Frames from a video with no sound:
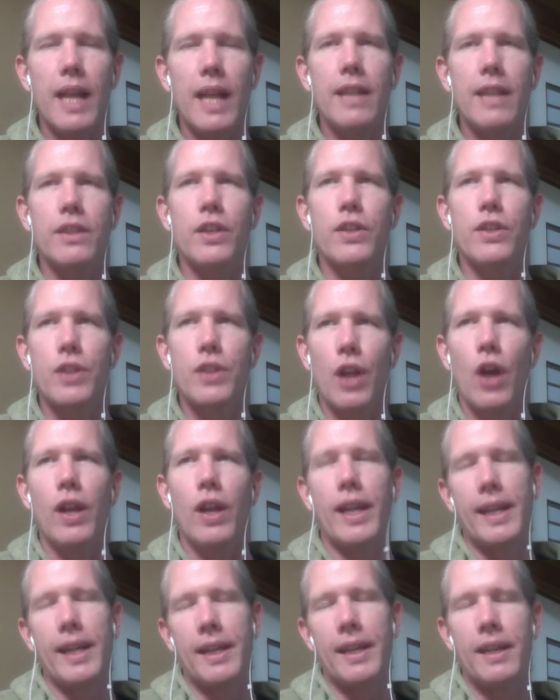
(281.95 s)
And so
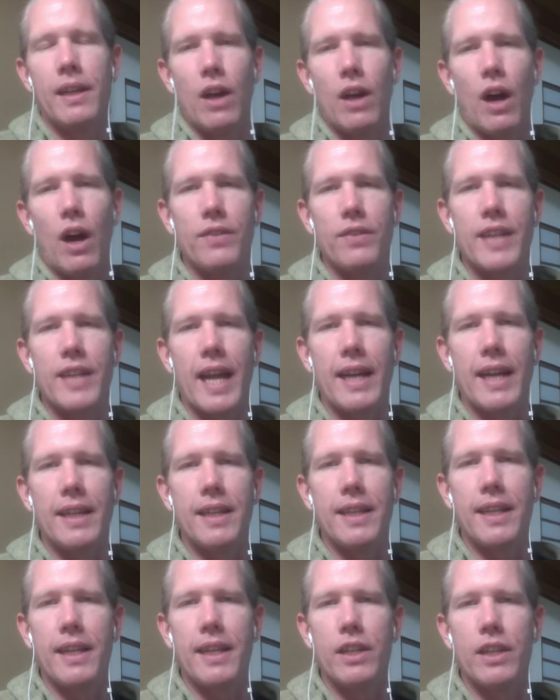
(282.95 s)
slowly I've taken
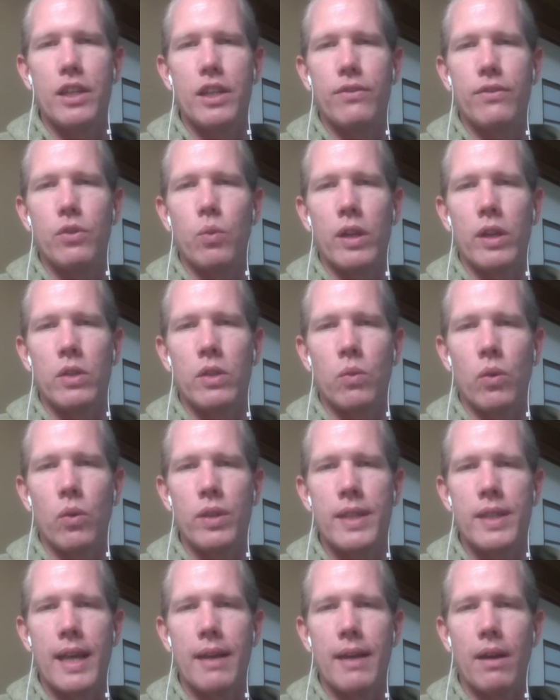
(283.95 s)
the initiative to work
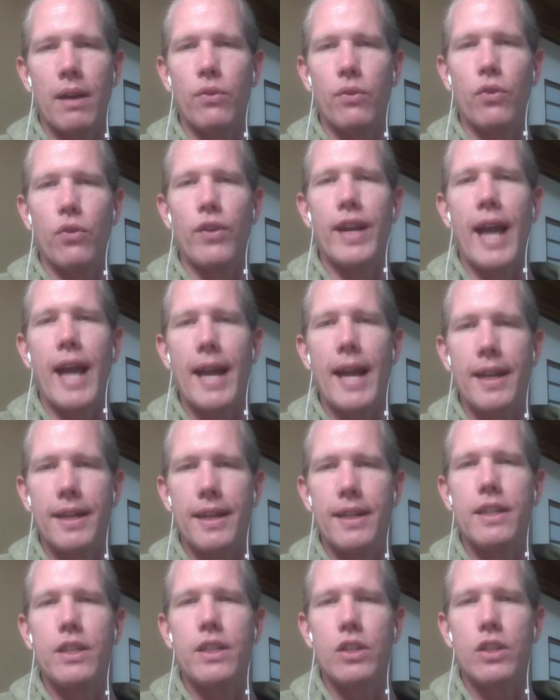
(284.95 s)
towards that. I've created
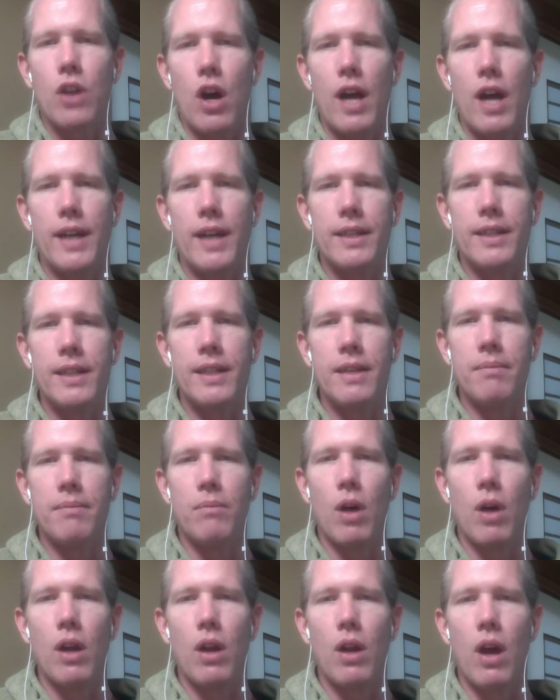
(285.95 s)
and designed
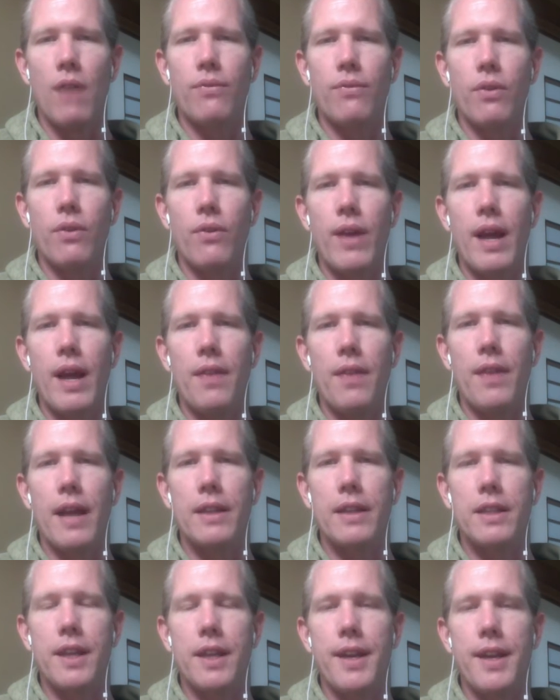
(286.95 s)
my life around
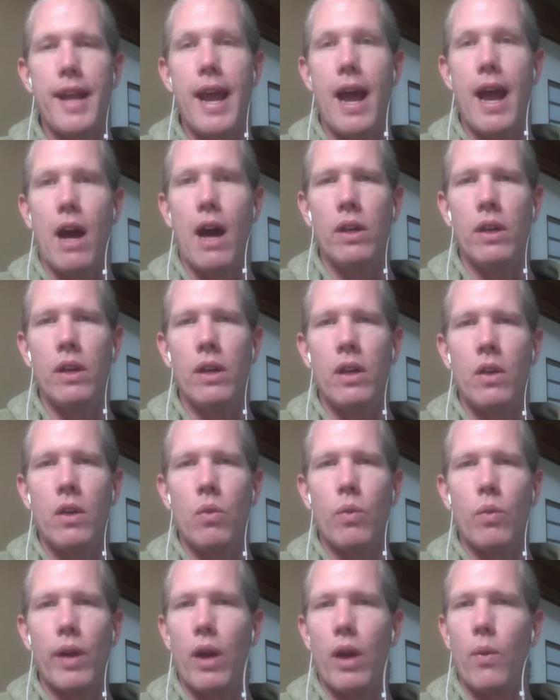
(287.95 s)
that. So now
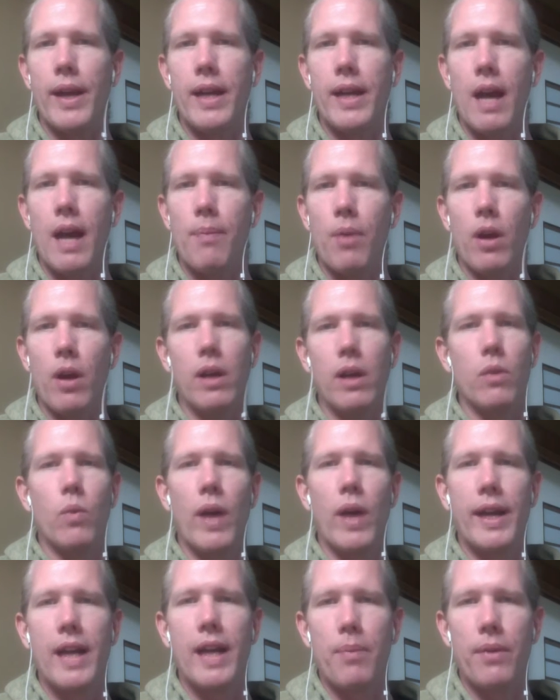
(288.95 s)
when I wake up, I can
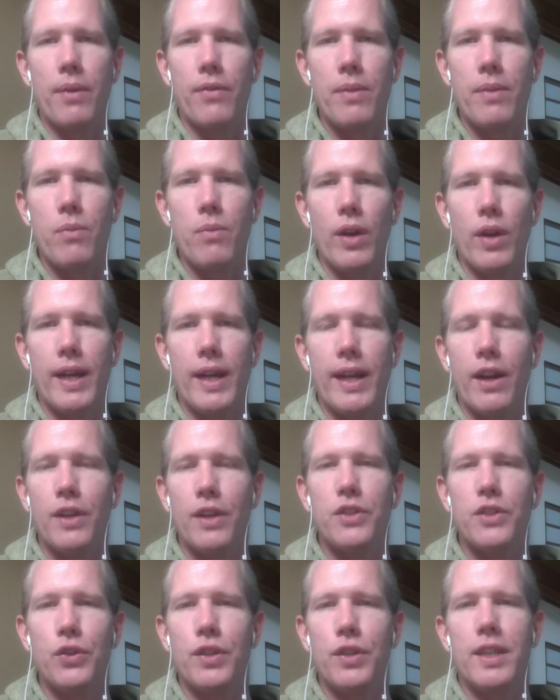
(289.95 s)
wake up every morning and
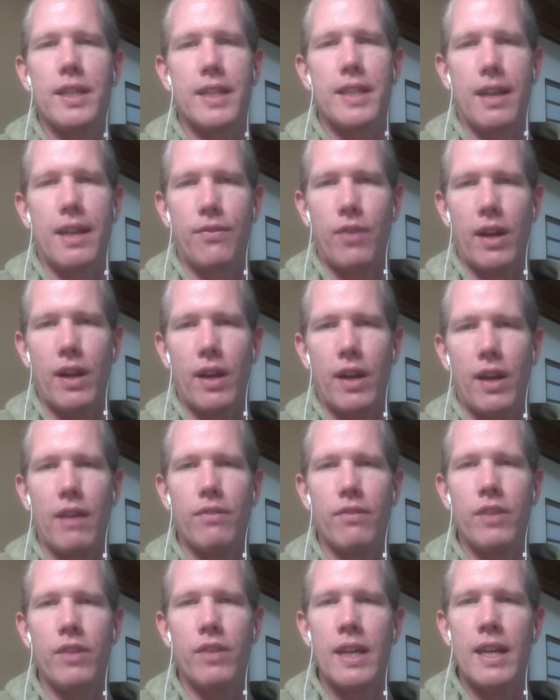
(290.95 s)
I do the stuff I
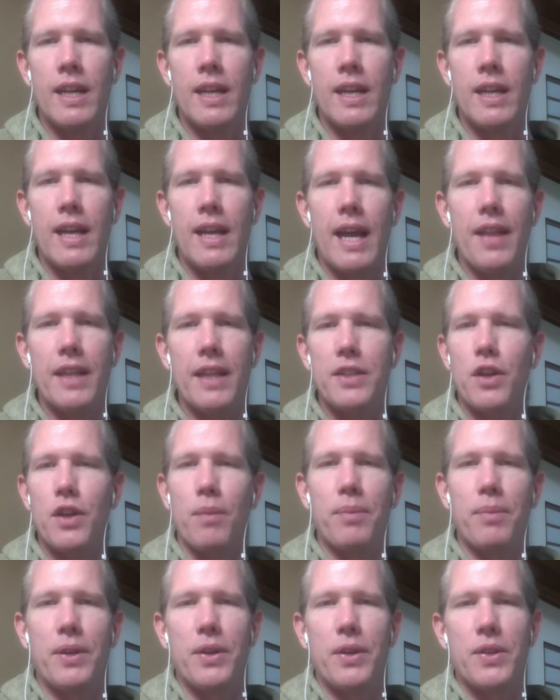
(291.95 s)
love. And that's
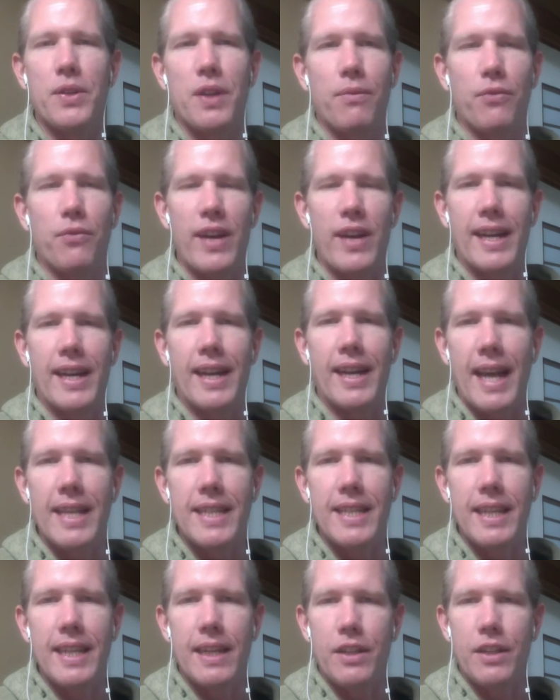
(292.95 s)
not because I'm free and
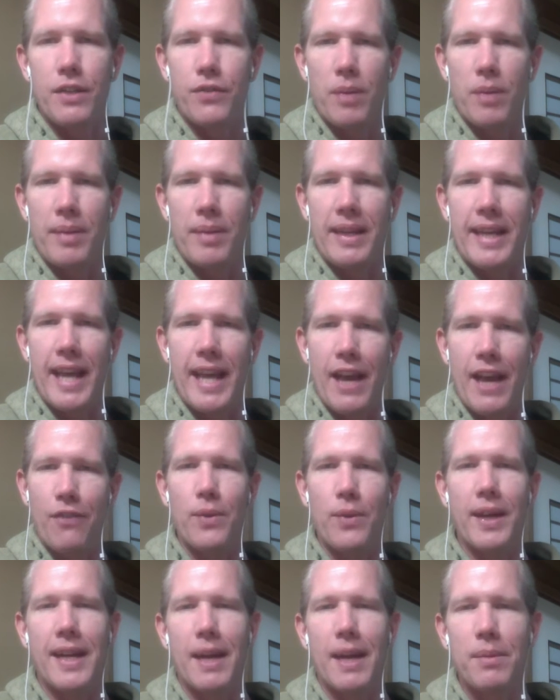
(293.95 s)
lazy, and you've got to be
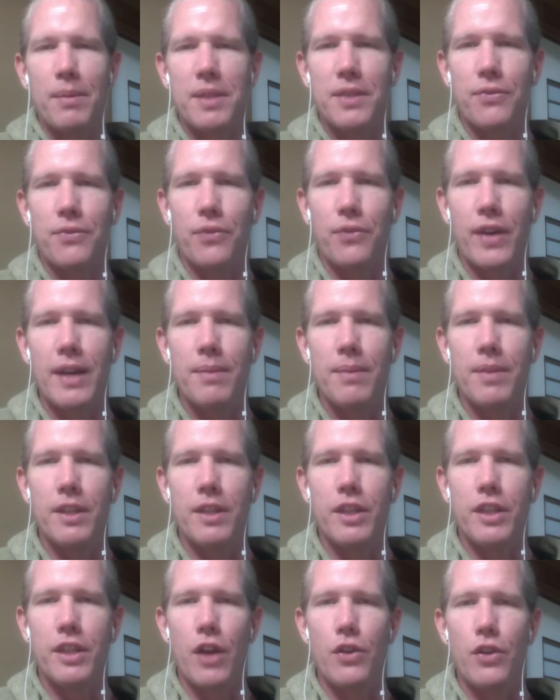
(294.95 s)
careful when it comes to freedom
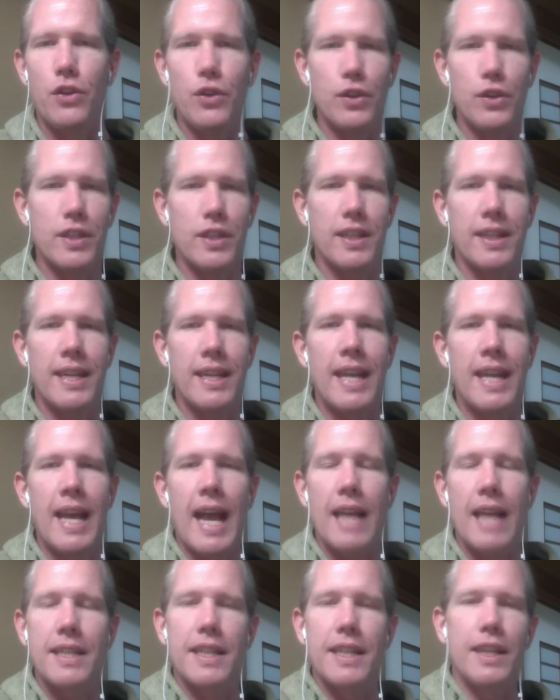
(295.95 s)
that you don't use it
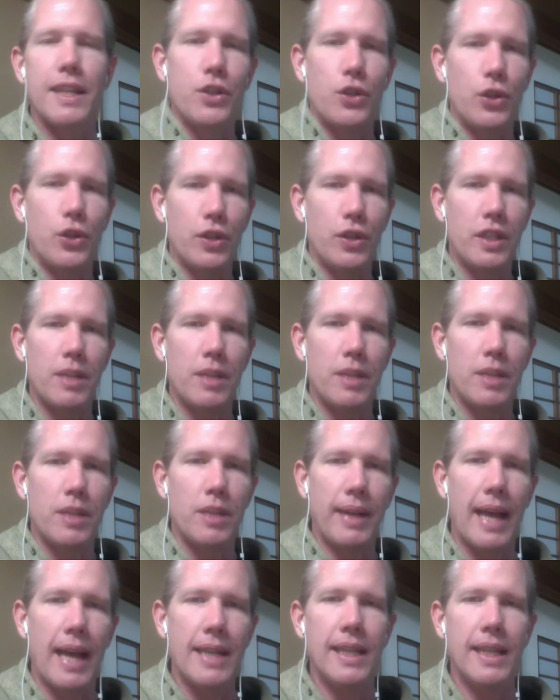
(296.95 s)
as an excuse to be
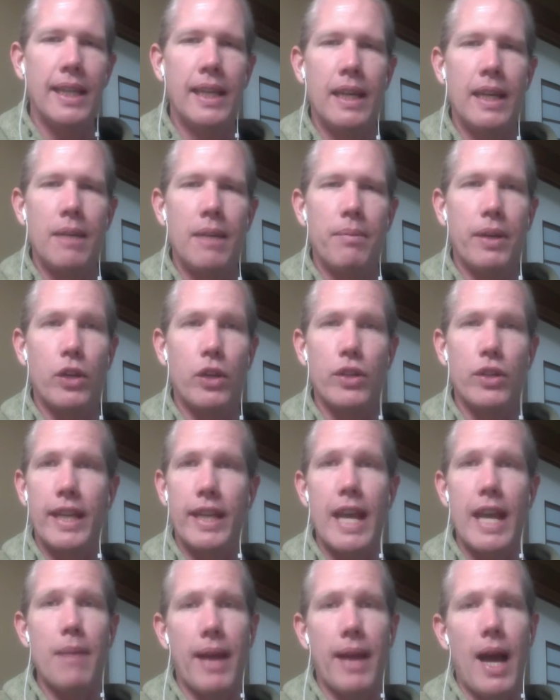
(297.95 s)
lazy. because
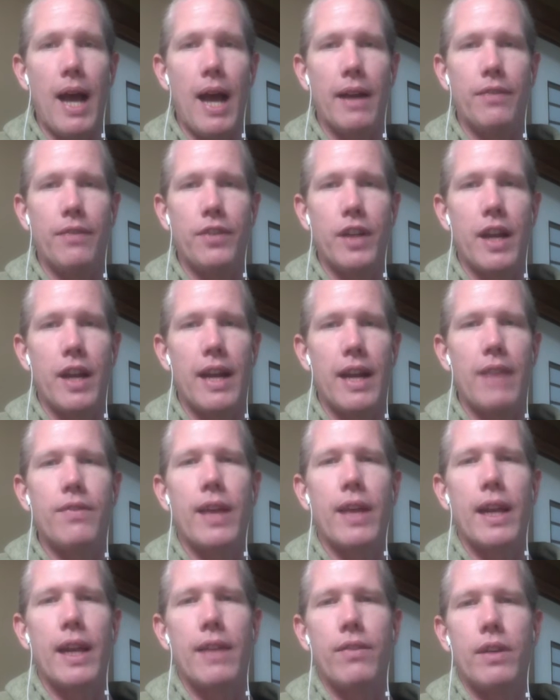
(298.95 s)
it can be hard if you don't
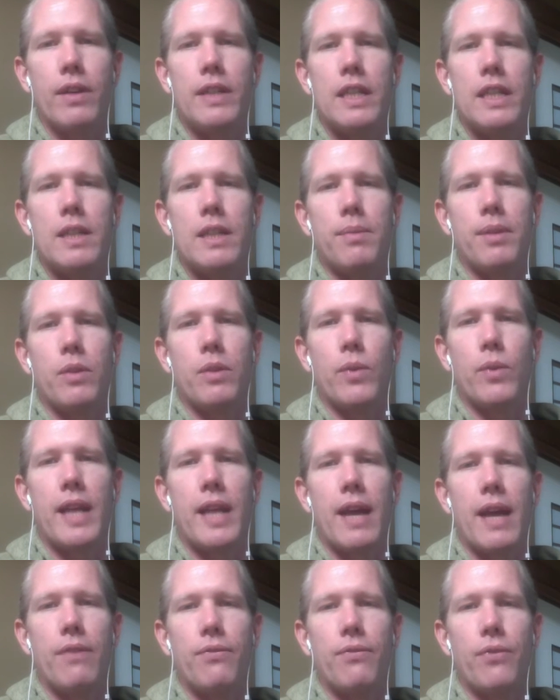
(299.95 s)
have that level of discipline
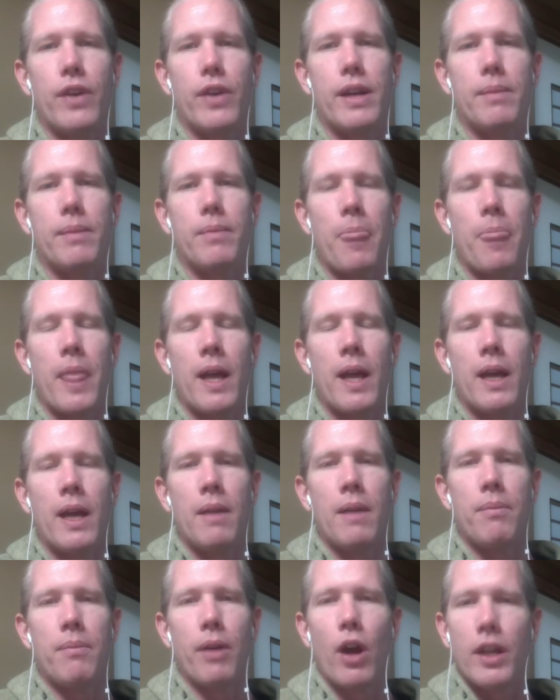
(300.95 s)
when you have freedom.
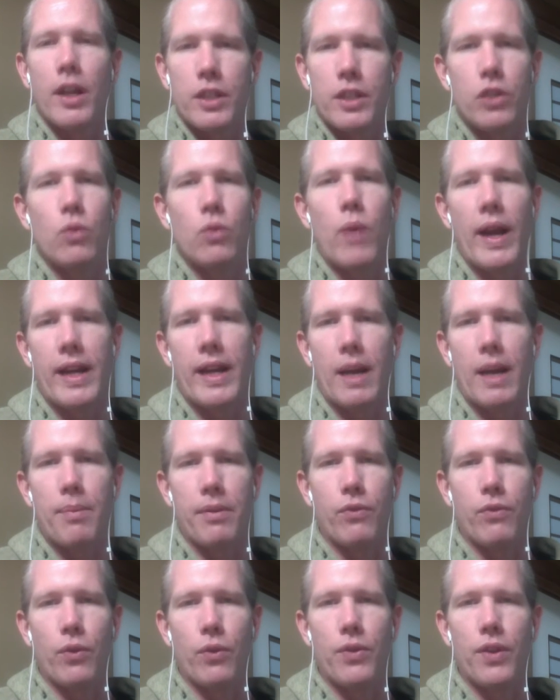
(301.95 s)
But I still wake up
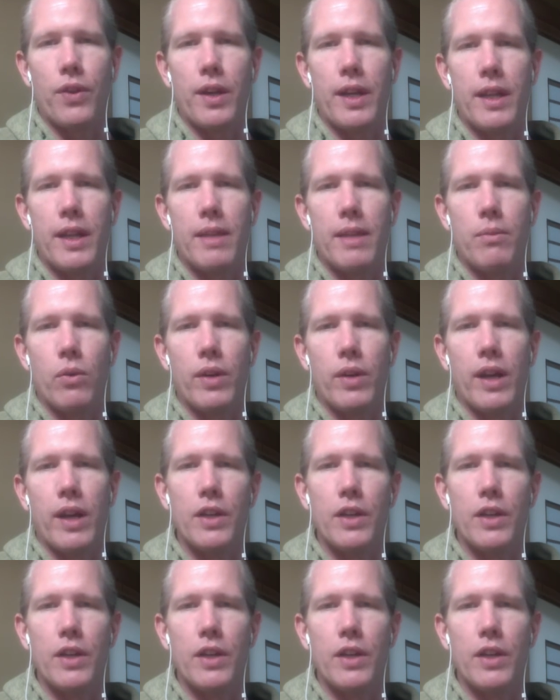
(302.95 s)
at 4:30 in the morning.